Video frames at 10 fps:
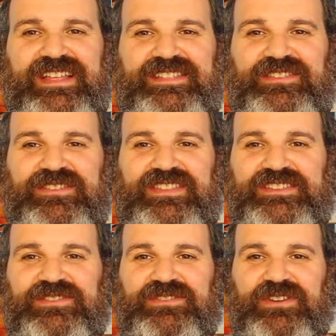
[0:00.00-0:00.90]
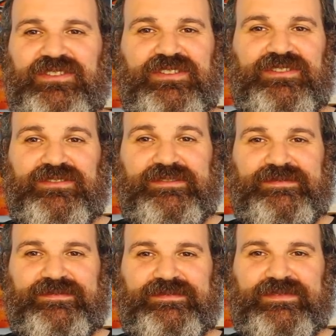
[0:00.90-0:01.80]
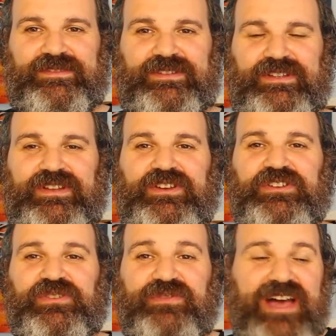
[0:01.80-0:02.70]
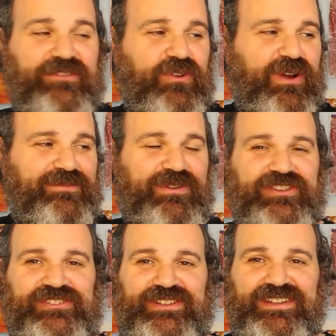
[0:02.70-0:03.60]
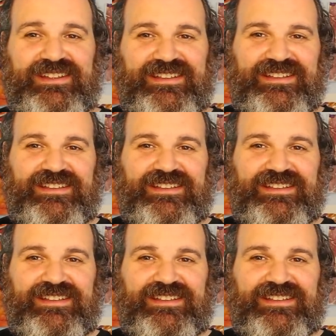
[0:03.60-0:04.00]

and so it's these two notes. So if I have a chord progression,